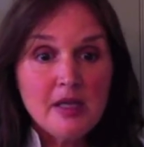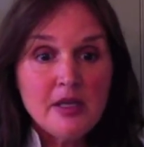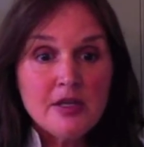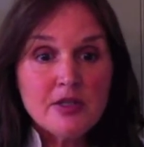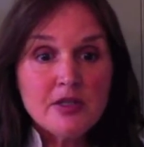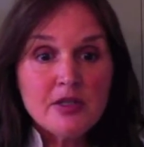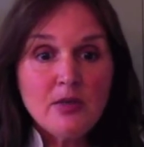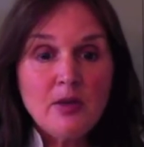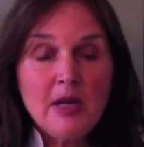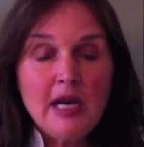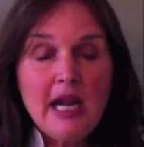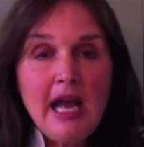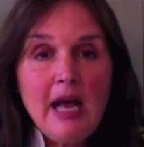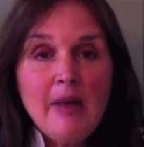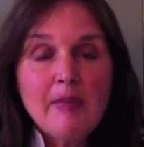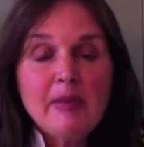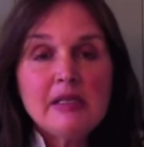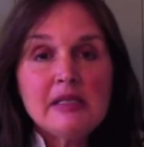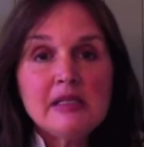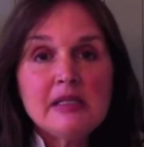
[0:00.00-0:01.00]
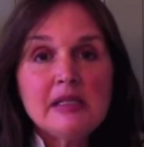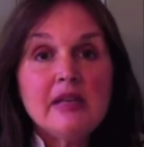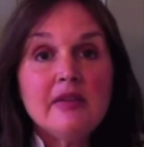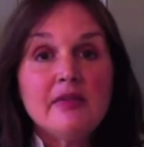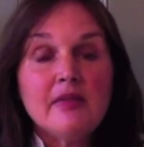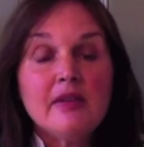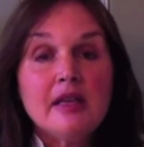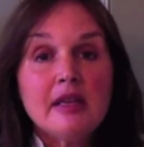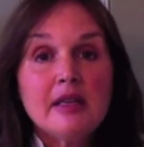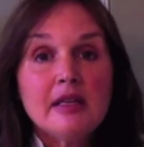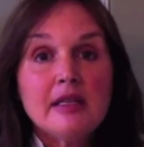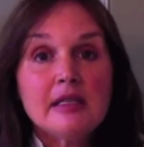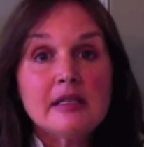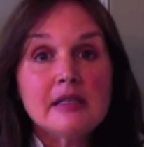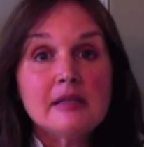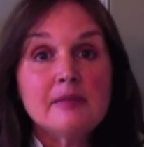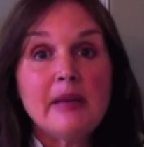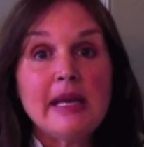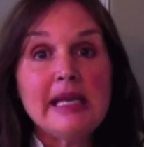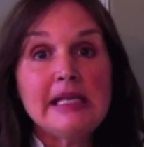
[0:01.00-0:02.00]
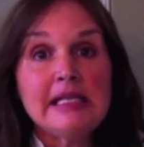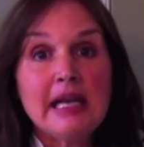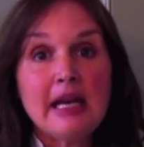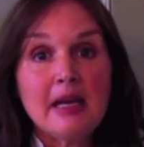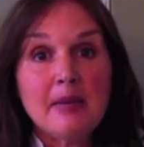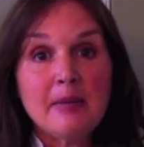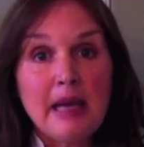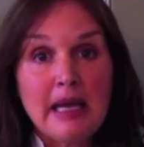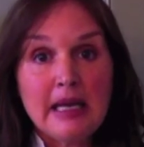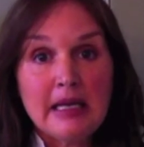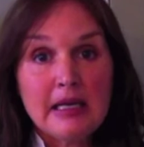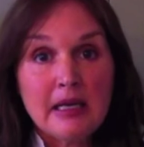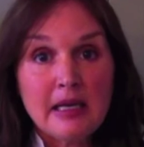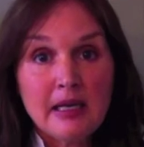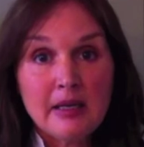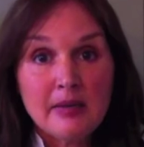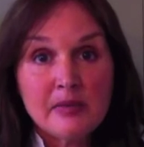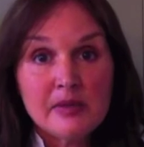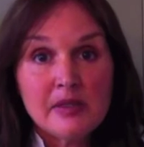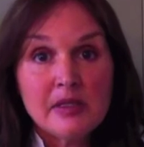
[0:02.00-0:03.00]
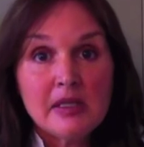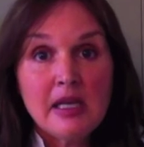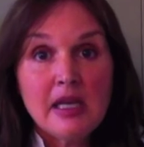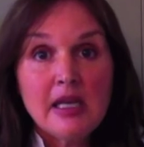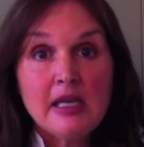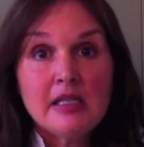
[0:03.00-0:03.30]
So what happens if this Maytag man comes